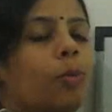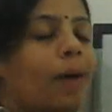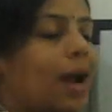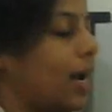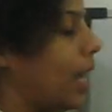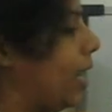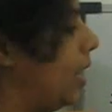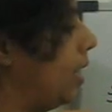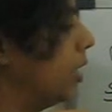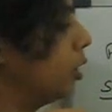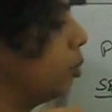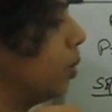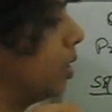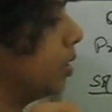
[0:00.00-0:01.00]
by del
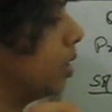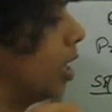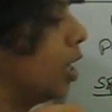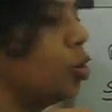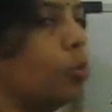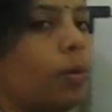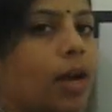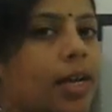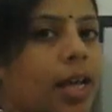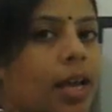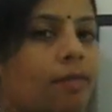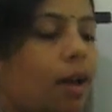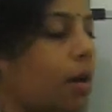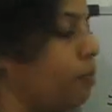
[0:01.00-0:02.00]
x plus del u by
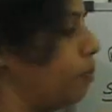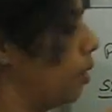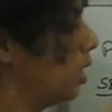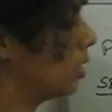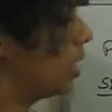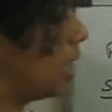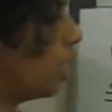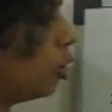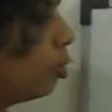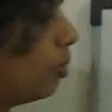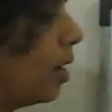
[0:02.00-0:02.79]
del y plus del u